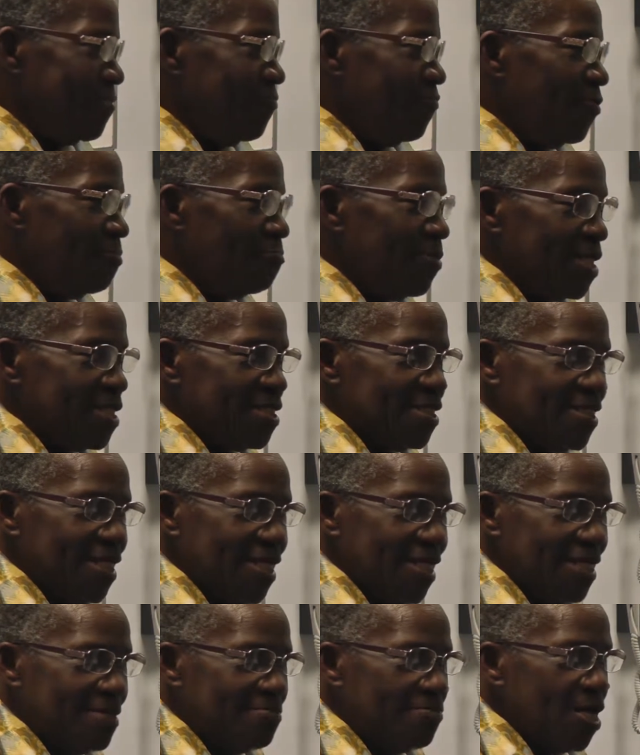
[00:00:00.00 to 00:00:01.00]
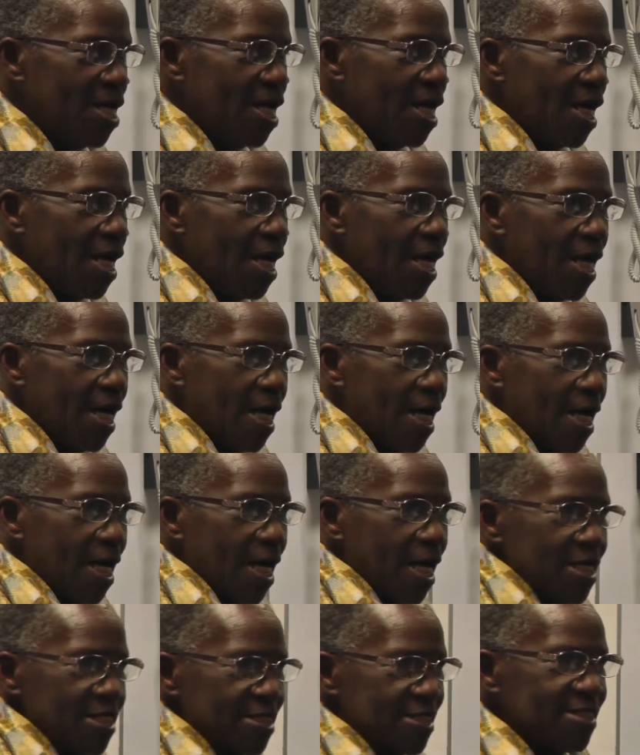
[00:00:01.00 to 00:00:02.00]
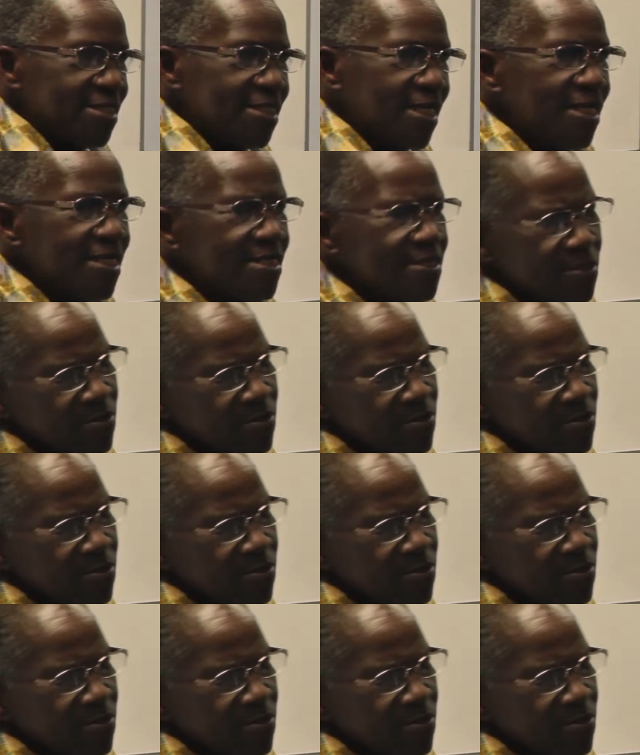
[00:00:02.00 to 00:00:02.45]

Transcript: of a better name, and she says,